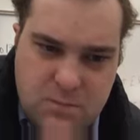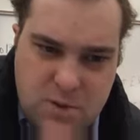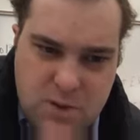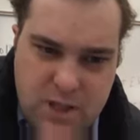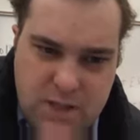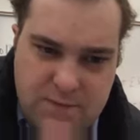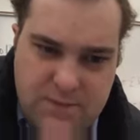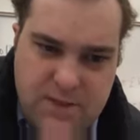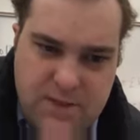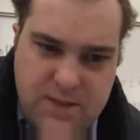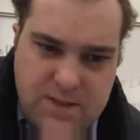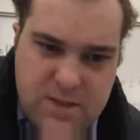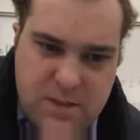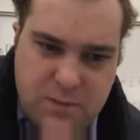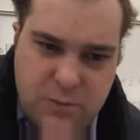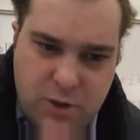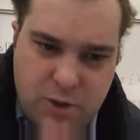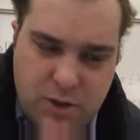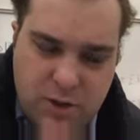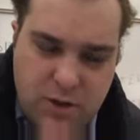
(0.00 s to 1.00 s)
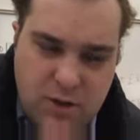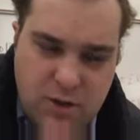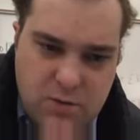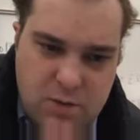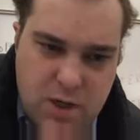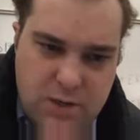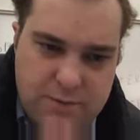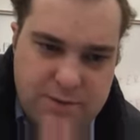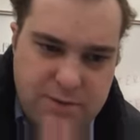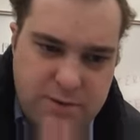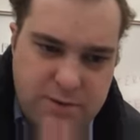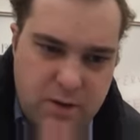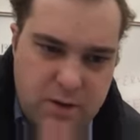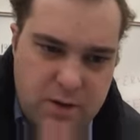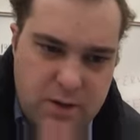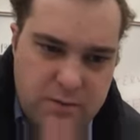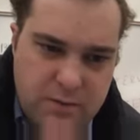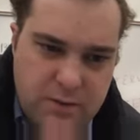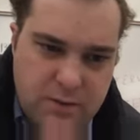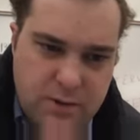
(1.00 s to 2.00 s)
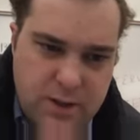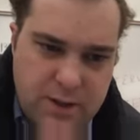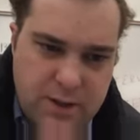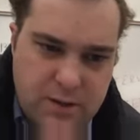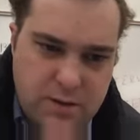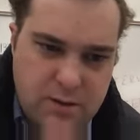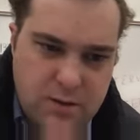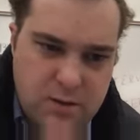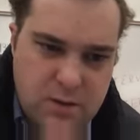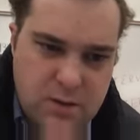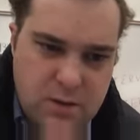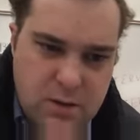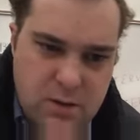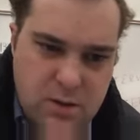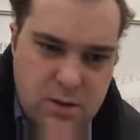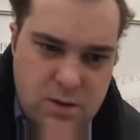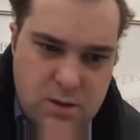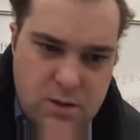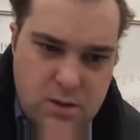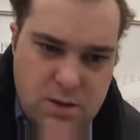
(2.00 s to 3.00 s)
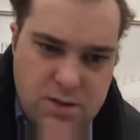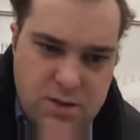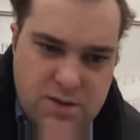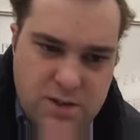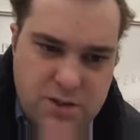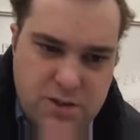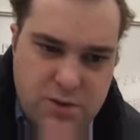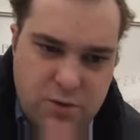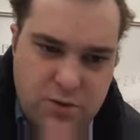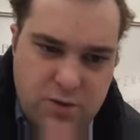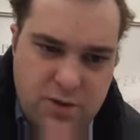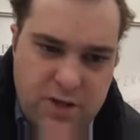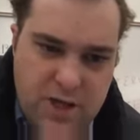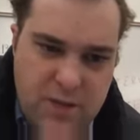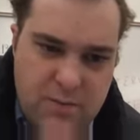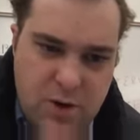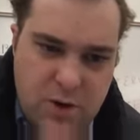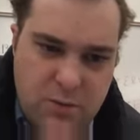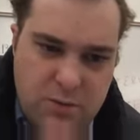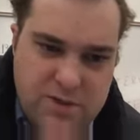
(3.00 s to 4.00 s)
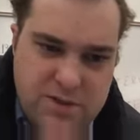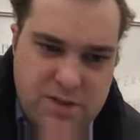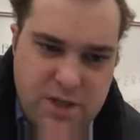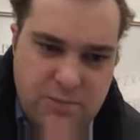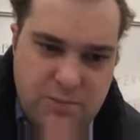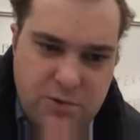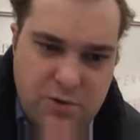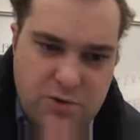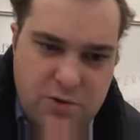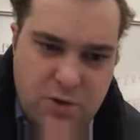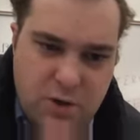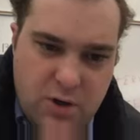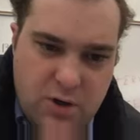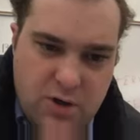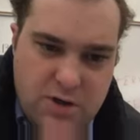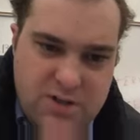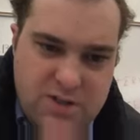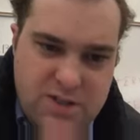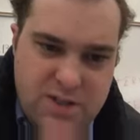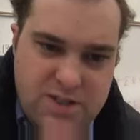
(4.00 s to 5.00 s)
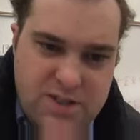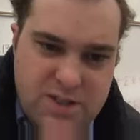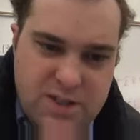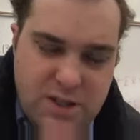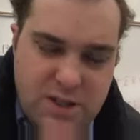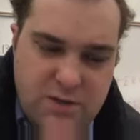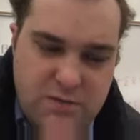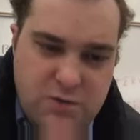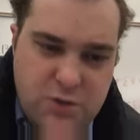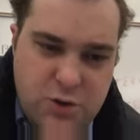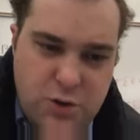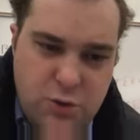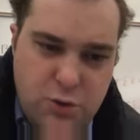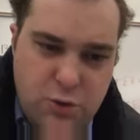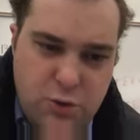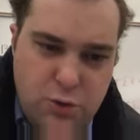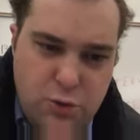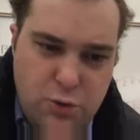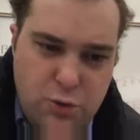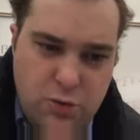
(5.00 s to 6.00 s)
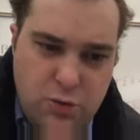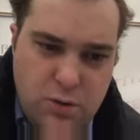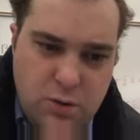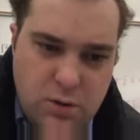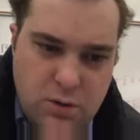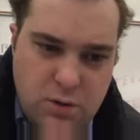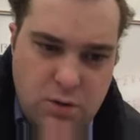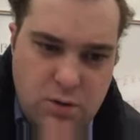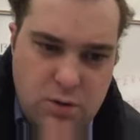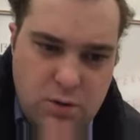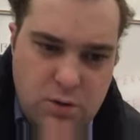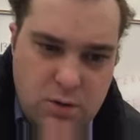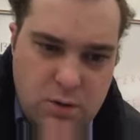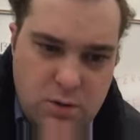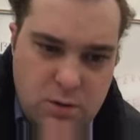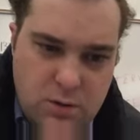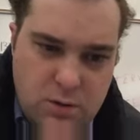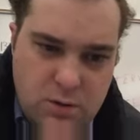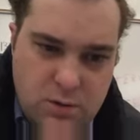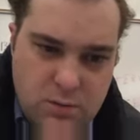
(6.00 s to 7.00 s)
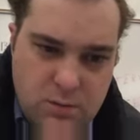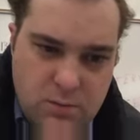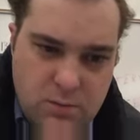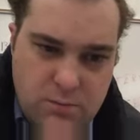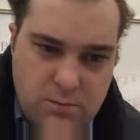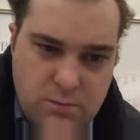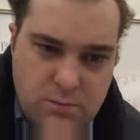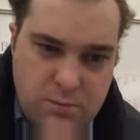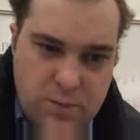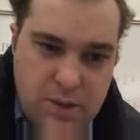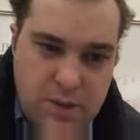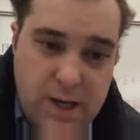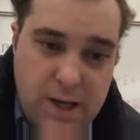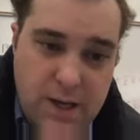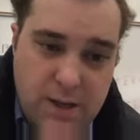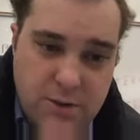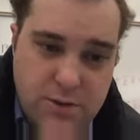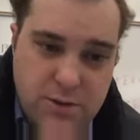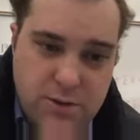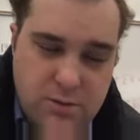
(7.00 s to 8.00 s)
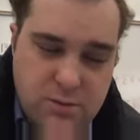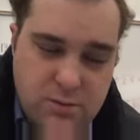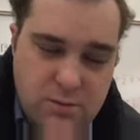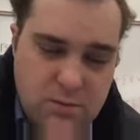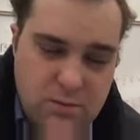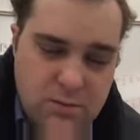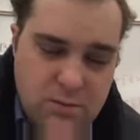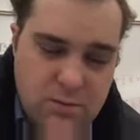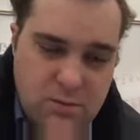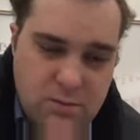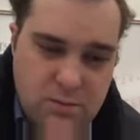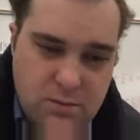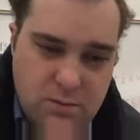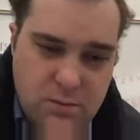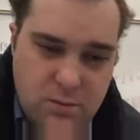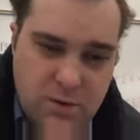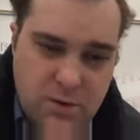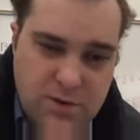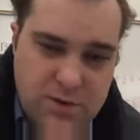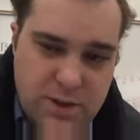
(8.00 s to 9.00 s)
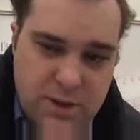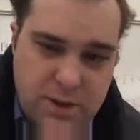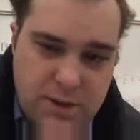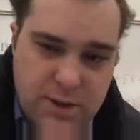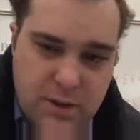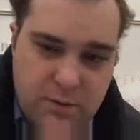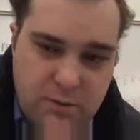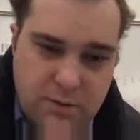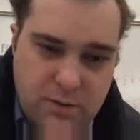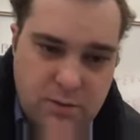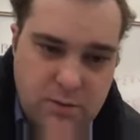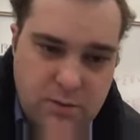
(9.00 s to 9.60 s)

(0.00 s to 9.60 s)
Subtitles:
If you get somewhere close, obviously I'll give you credit. Central chemoreceptors are sensitive to pH. I want to tell you that one.